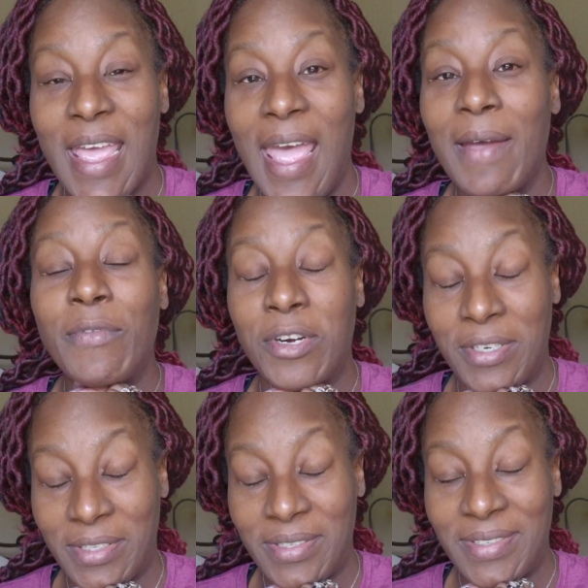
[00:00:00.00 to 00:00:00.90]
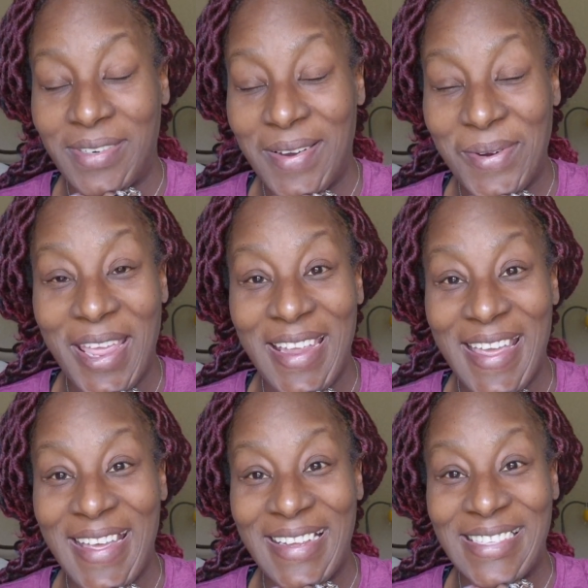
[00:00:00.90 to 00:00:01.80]
Ever. Okay,
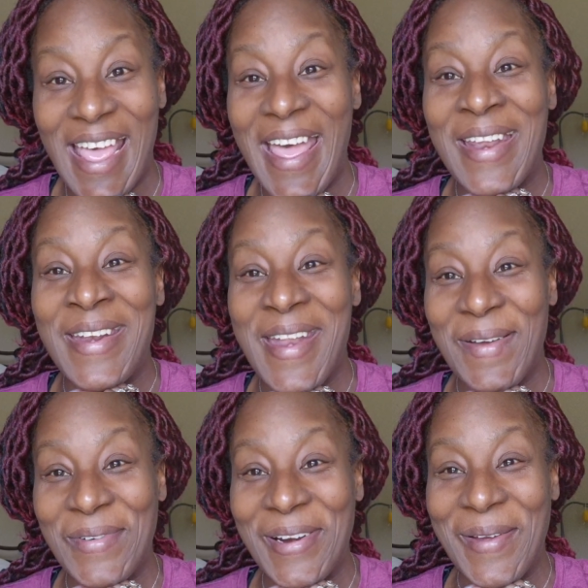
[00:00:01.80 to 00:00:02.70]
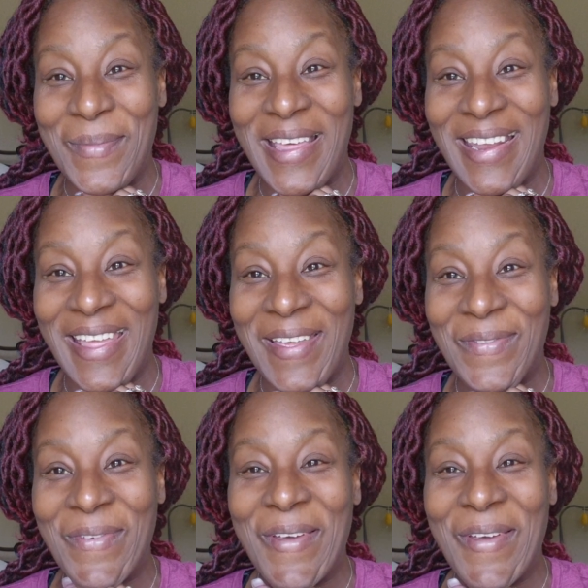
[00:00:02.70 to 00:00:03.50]
guys? I never in my life